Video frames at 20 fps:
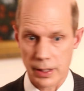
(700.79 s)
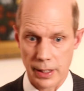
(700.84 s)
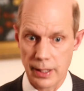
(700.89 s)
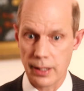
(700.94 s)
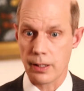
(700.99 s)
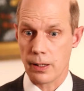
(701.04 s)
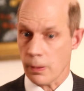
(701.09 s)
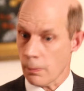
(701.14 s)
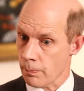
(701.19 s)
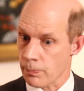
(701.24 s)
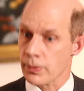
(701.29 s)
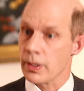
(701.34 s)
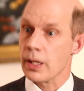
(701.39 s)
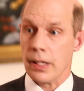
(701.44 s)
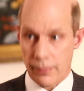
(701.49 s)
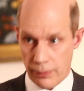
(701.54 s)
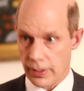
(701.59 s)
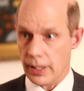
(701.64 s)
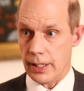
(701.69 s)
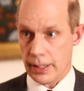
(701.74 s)
Here,
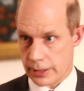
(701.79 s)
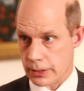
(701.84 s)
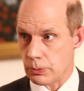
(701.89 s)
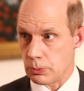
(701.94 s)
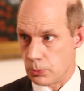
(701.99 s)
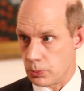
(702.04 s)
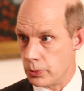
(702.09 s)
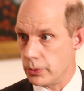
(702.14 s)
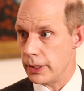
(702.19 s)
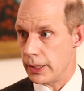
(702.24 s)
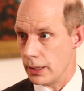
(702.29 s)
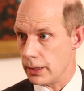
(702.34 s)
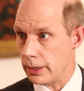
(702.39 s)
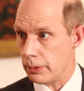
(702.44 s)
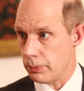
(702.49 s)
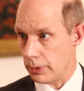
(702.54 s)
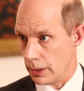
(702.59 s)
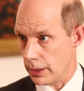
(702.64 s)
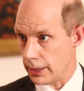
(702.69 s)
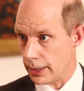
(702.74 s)
it's really,
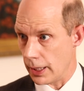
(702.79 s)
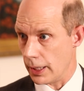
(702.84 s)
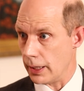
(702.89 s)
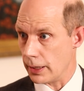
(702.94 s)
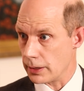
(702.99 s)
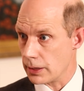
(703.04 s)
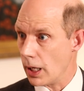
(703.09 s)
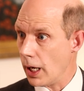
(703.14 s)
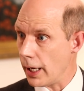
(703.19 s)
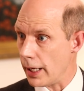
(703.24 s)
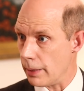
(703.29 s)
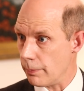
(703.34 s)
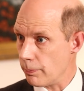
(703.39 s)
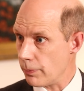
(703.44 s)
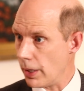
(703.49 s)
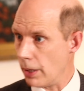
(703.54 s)
really getting tight.